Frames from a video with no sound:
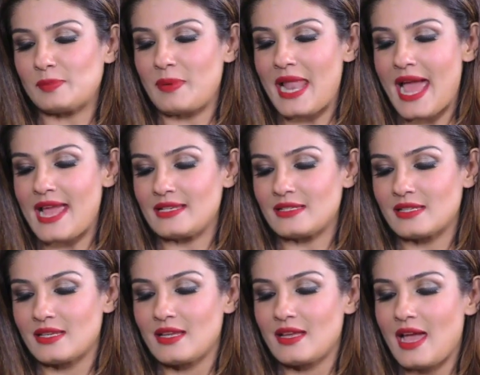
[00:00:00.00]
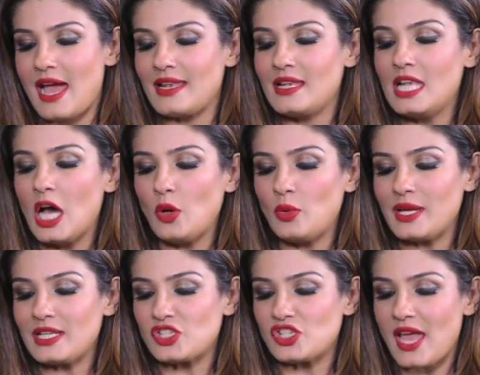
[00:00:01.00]
planned, and love
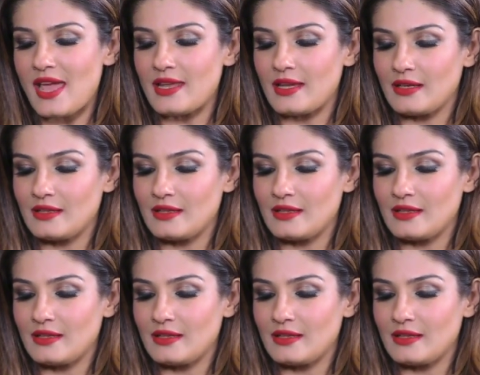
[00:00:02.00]
is sharing.